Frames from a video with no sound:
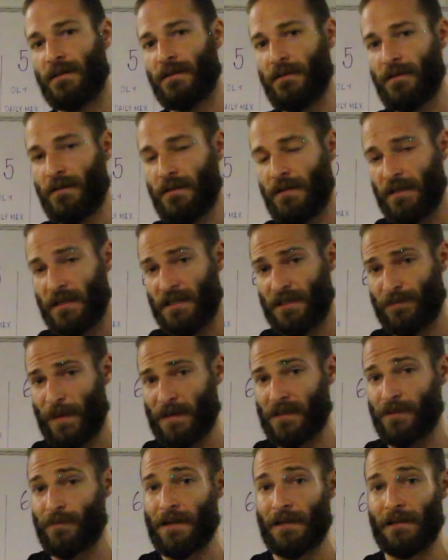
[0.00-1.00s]

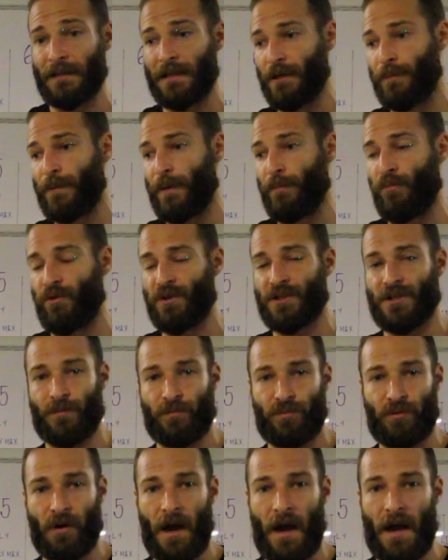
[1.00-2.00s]
to be a little bit more
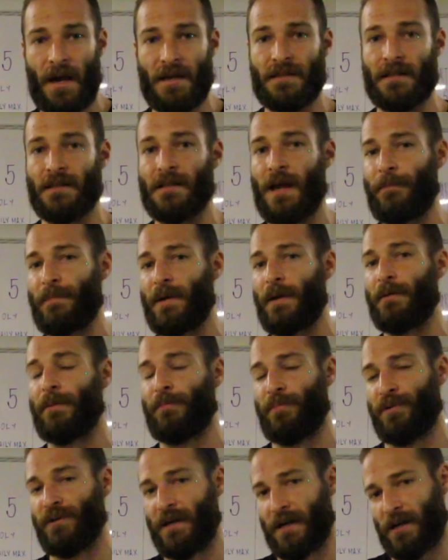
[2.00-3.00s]
surprised and not be able to
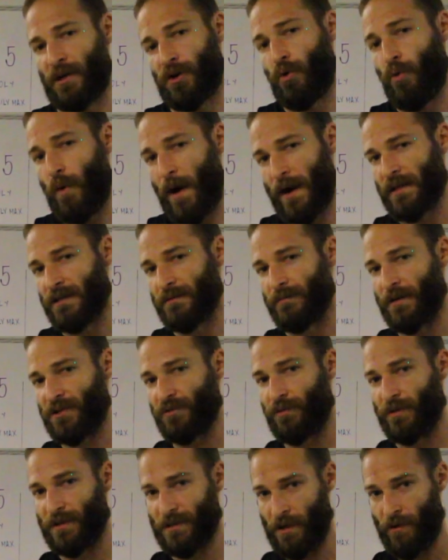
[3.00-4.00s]
predict quite as
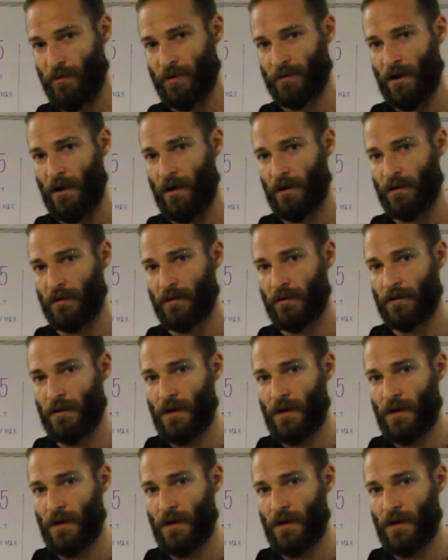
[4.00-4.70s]
much what's going on.